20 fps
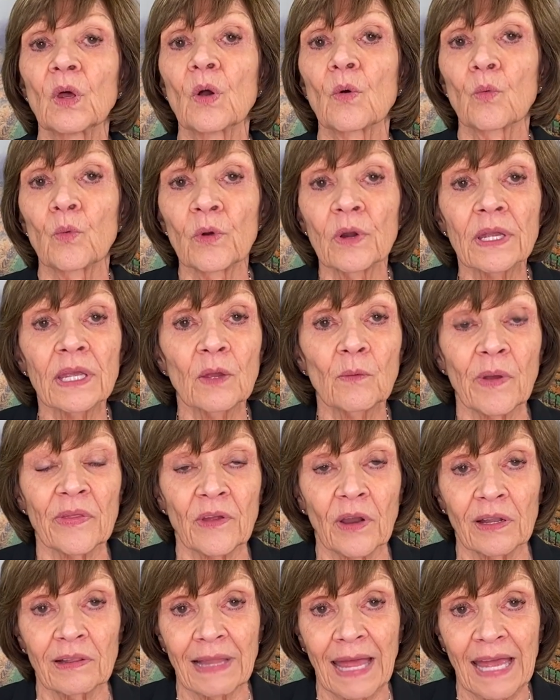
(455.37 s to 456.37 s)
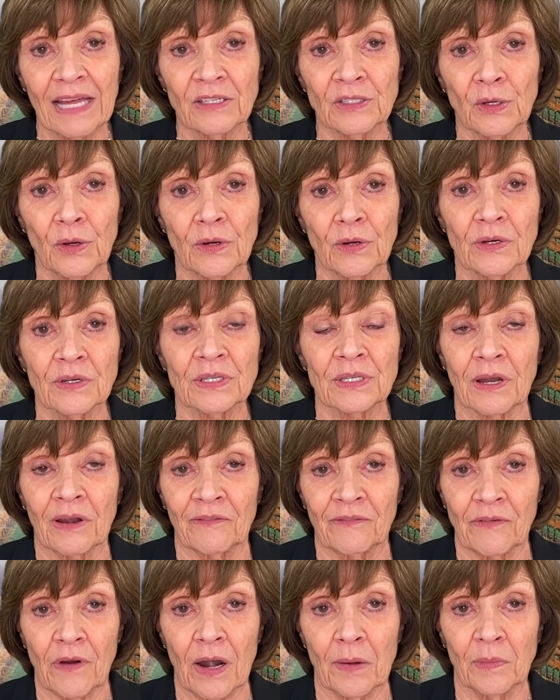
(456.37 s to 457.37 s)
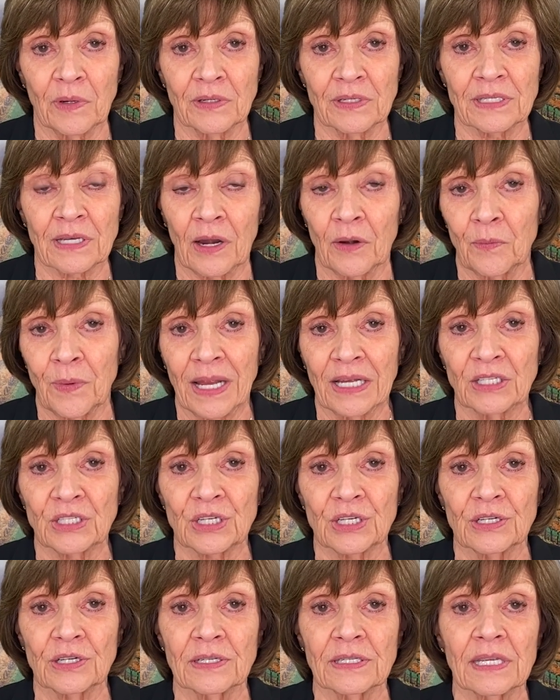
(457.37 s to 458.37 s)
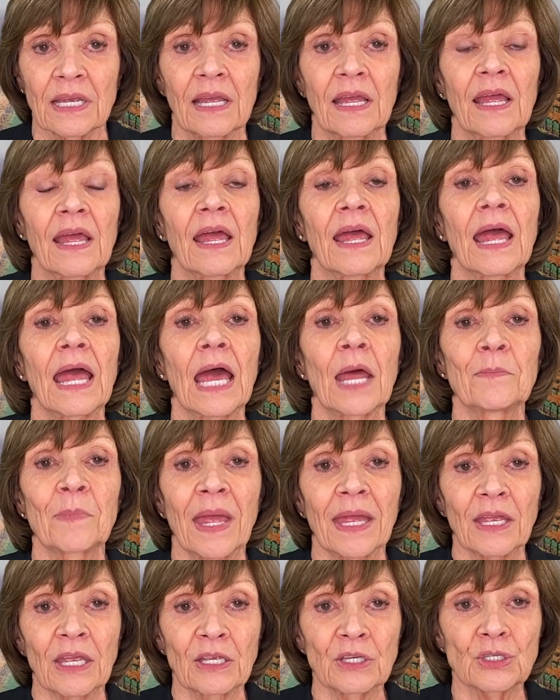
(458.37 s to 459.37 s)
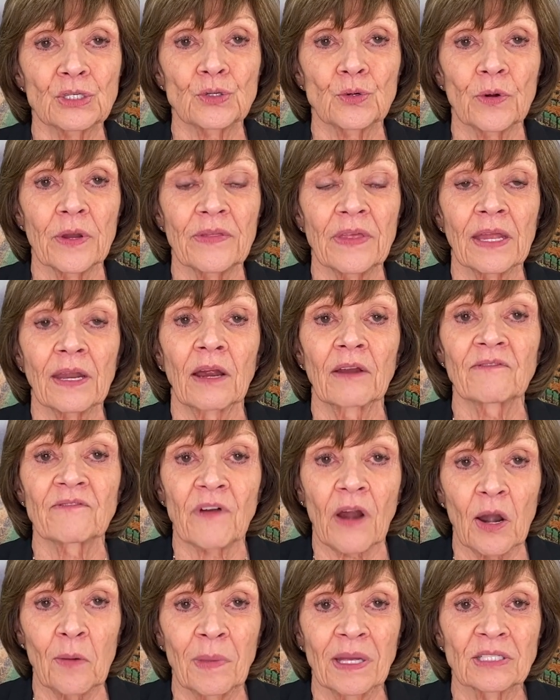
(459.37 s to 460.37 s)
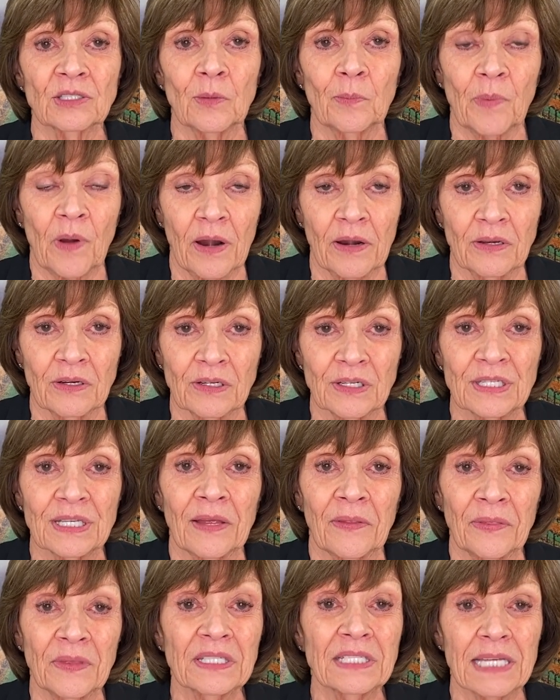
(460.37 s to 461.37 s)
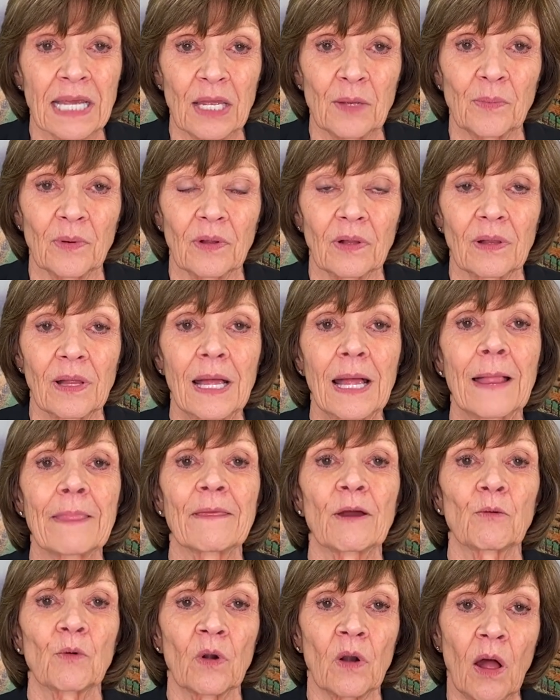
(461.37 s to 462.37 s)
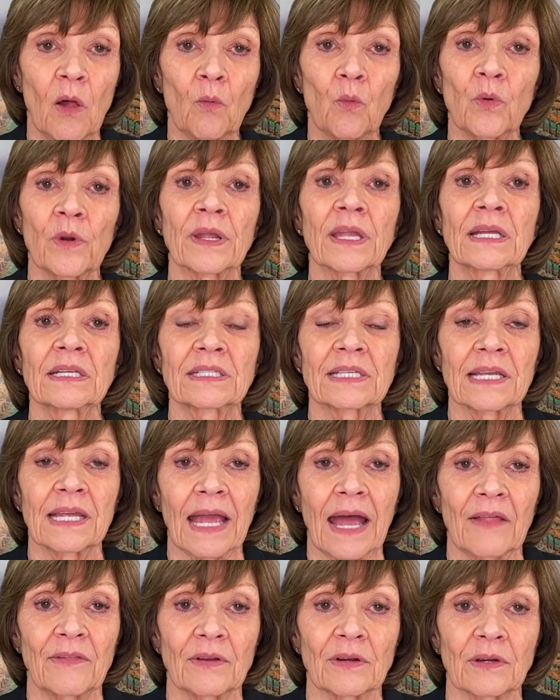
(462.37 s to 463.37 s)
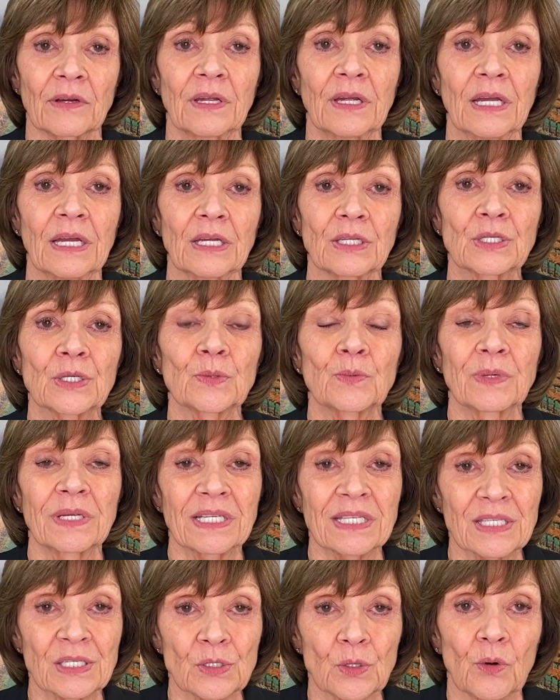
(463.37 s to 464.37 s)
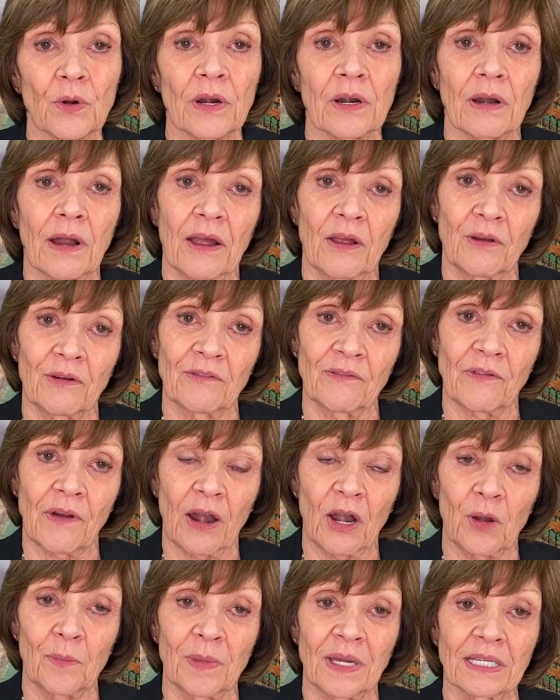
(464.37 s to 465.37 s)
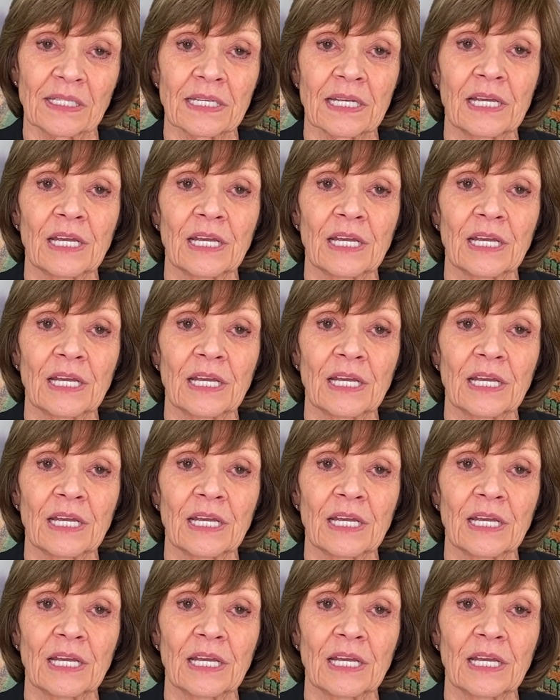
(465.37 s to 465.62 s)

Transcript: working with our landowners, our farmers, our ranchers, and making sure that our environmental partners at the table, that we're all working together to restore our environment,